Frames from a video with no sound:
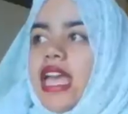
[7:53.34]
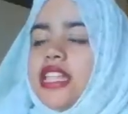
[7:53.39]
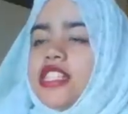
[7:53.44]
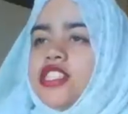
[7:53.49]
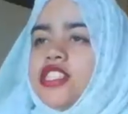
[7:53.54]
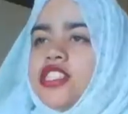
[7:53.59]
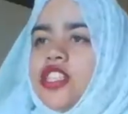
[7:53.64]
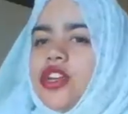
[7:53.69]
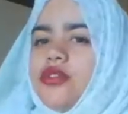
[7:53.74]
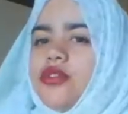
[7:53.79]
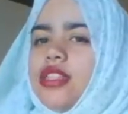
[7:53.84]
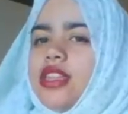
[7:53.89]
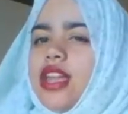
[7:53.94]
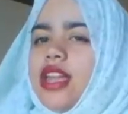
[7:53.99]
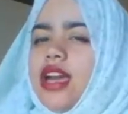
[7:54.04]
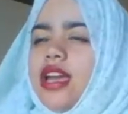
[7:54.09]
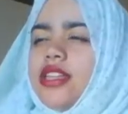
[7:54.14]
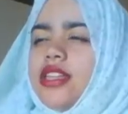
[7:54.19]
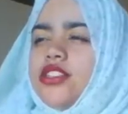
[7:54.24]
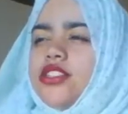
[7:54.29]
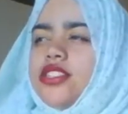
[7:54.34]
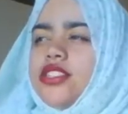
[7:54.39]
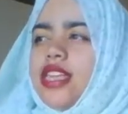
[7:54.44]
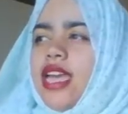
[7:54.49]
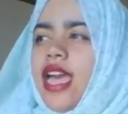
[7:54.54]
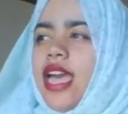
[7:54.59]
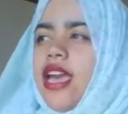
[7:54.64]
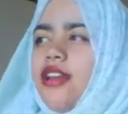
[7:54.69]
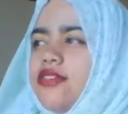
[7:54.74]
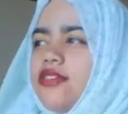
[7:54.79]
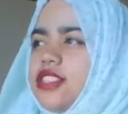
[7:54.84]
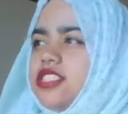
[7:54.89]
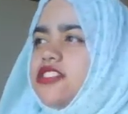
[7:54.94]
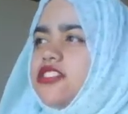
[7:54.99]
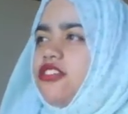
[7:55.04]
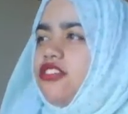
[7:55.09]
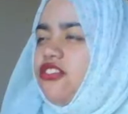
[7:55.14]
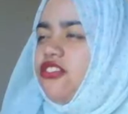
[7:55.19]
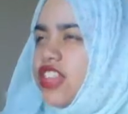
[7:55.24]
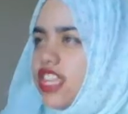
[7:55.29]
so then I just have
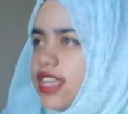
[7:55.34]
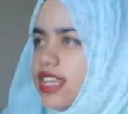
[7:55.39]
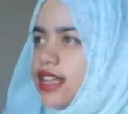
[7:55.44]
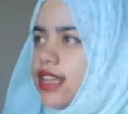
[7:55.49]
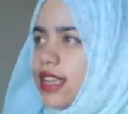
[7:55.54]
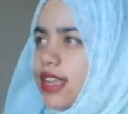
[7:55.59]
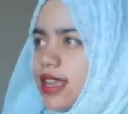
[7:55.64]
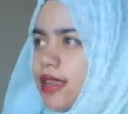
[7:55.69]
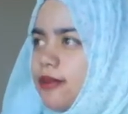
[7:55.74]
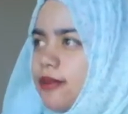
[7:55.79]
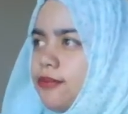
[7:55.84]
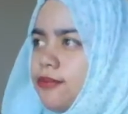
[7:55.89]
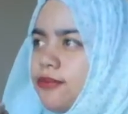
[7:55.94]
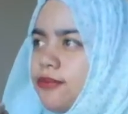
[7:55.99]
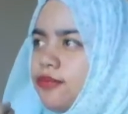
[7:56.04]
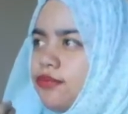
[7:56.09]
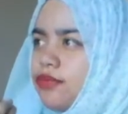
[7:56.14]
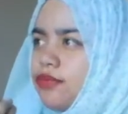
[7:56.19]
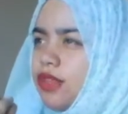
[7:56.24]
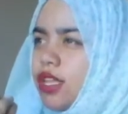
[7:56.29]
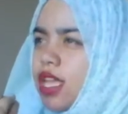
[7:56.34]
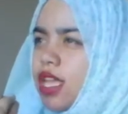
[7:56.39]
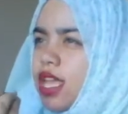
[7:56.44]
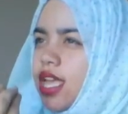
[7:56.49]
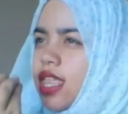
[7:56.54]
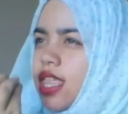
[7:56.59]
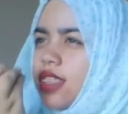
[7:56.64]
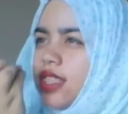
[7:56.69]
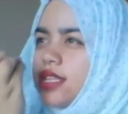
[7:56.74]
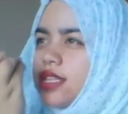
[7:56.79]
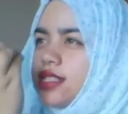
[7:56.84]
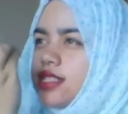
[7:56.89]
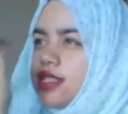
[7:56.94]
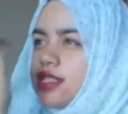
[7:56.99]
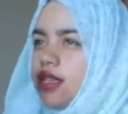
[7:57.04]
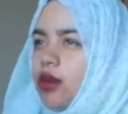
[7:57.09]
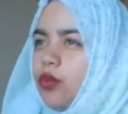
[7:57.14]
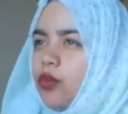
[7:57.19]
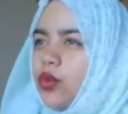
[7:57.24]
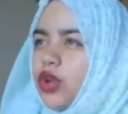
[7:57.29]
this feeling that
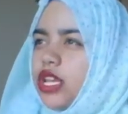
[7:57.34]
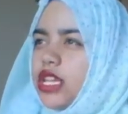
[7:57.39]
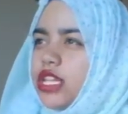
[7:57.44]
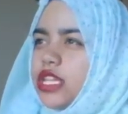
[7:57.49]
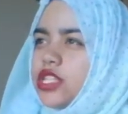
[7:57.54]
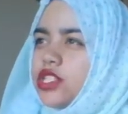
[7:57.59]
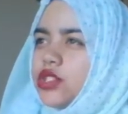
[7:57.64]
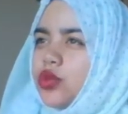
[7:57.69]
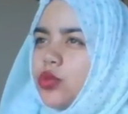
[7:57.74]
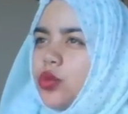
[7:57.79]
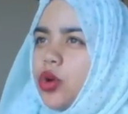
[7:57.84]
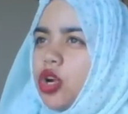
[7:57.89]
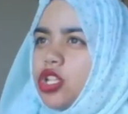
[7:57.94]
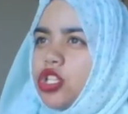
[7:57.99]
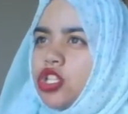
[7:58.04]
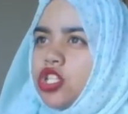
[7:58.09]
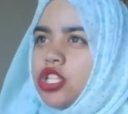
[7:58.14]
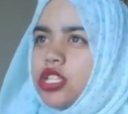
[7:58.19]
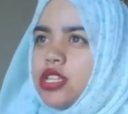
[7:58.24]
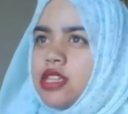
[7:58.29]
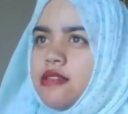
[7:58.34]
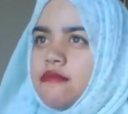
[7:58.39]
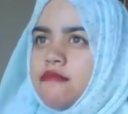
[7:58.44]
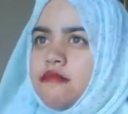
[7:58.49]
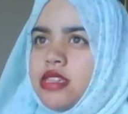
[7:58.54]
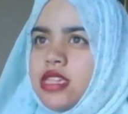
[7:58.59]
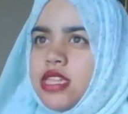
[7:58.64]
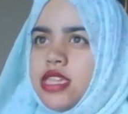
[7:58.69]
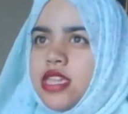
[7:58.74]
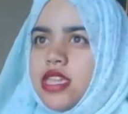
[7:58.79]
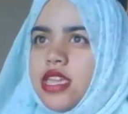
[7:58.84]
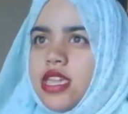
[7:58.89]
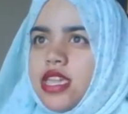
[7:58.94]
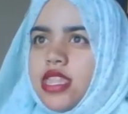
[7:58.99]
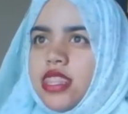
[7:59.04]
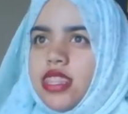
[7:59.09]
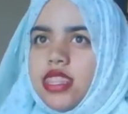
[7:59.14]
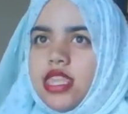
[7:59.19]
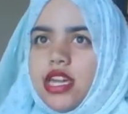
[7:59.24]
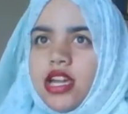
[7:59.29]
someone is watching me
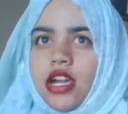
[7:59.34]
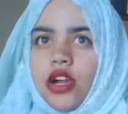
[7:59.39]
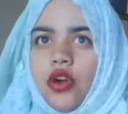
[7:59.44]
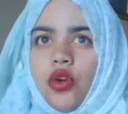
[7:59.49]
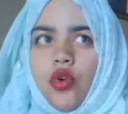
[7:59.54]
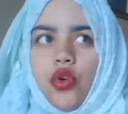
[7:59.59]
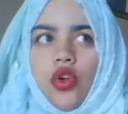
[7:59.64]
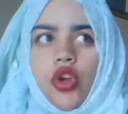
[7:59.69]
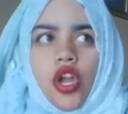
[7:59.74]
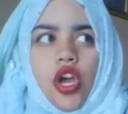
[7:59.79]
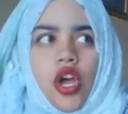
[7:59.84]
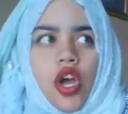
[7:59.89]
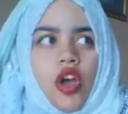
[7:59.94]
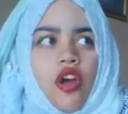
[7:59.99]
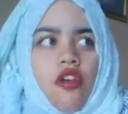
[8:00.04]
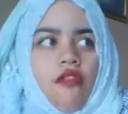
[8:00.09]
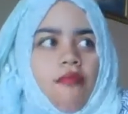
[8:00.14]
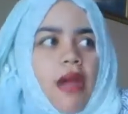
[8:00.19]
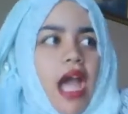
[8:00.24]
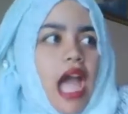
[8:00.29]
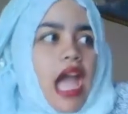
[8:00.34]
in the corner of my